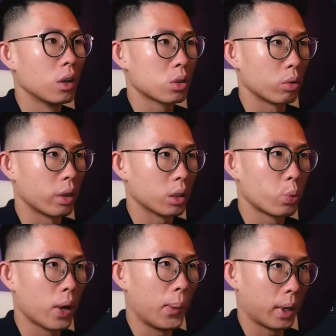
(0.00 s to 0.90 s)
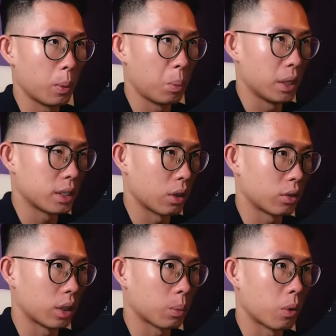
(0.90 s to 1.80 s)
So that's where we're going to be placing our
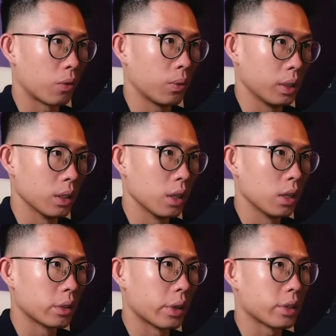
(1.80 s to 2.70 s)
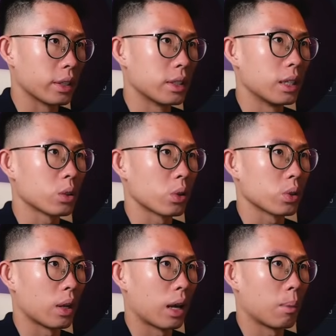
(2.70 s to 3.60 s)
take profit. So as you can see, this was
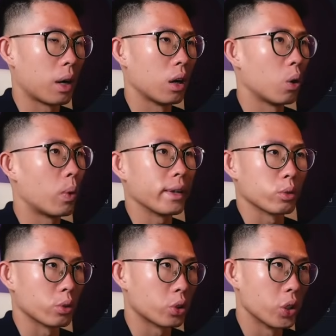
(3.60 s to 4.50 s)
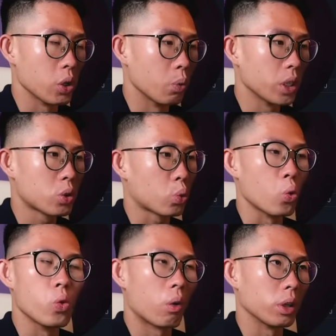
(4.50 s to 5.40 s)
like about a one is to three risk to
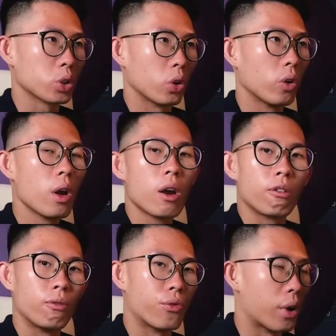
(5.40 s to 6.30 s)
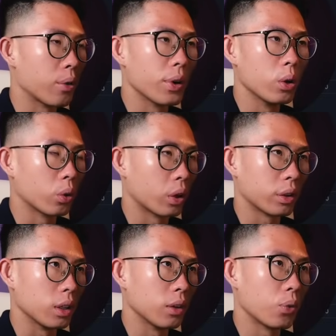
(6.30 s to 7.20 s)
reward ratio. Very
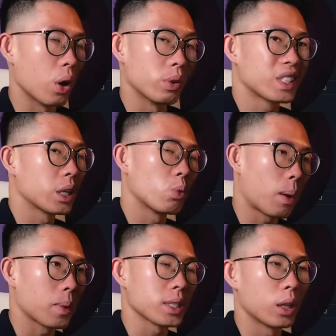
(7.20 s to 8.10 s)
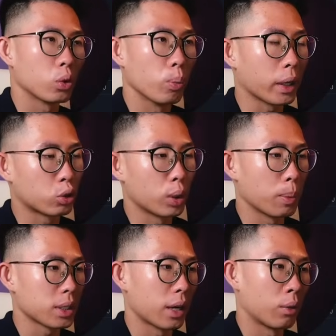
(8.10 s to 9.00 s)
lucrative. We are risking one percent to make three
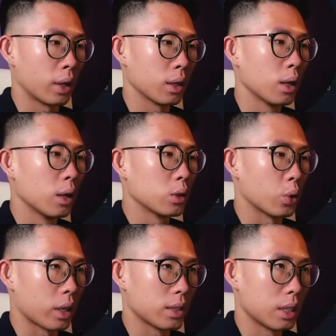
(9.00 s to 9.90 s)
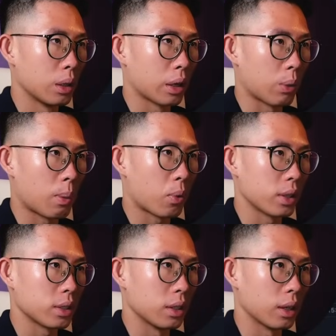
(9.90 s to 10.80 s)
percent, right? So you can see, look at what
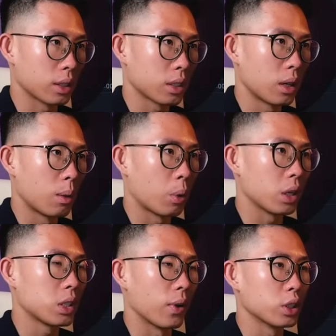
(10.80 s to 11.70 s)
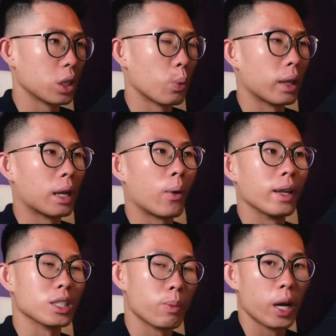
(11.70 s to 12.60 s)
price did next. Price eventually went down
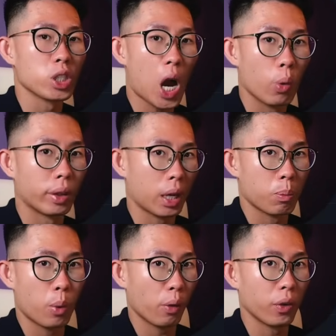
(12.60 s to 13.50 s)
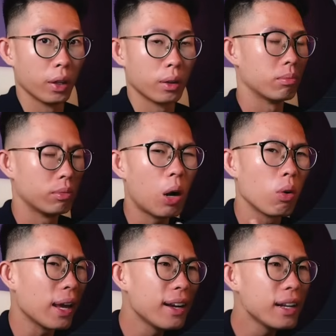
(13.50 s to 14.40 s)
and smashed our take profit. Now,
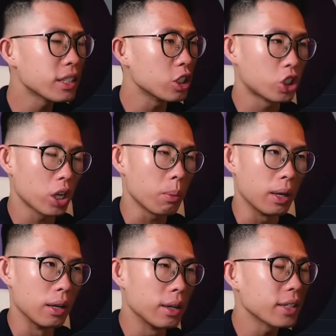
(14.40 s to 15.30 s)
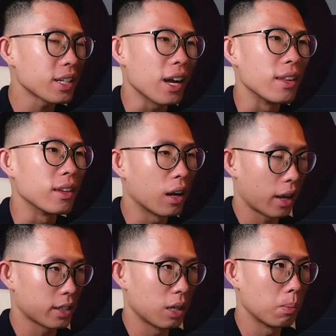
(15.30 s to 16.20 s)
ladies and gentlemen, here's another
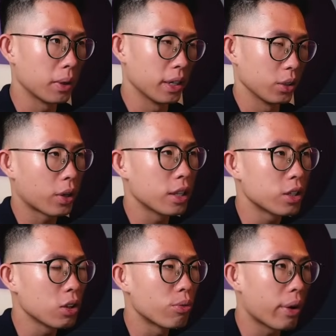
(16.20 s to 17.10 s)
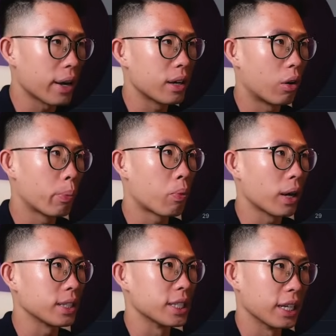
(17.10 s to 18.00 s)
example. You can see right now,
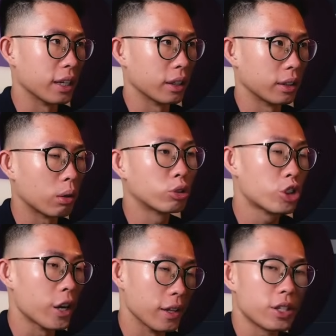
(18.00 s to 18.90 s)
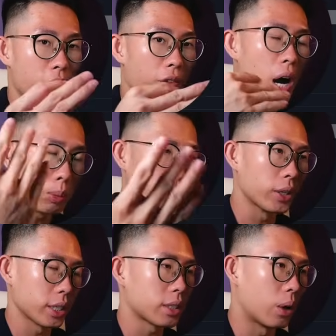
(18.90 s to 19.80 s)
price is in a downtrend instead of an
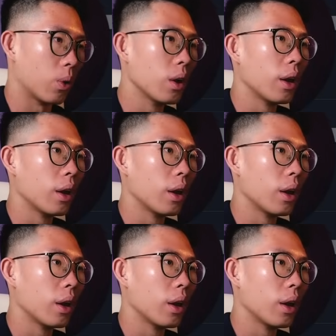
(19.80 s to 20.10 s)
uptrend just now.